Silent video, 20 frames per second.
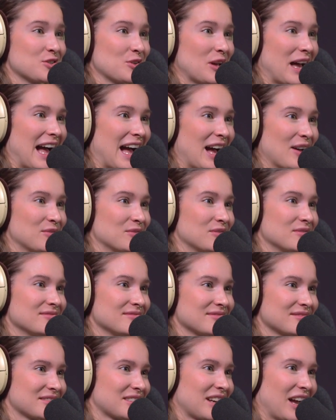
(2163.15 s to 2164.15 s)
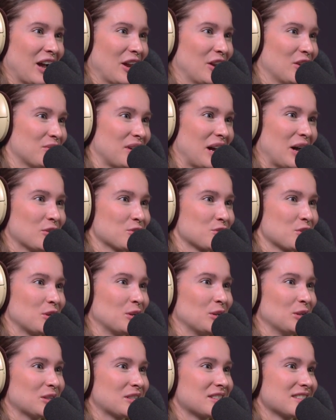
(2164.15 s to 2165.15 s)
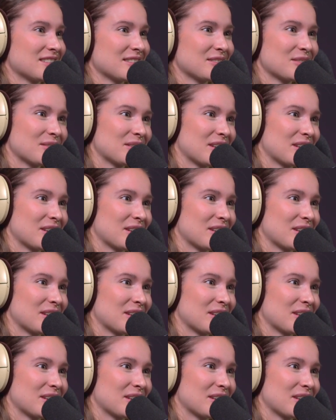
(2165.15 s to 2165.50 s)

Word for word: to have kind of households,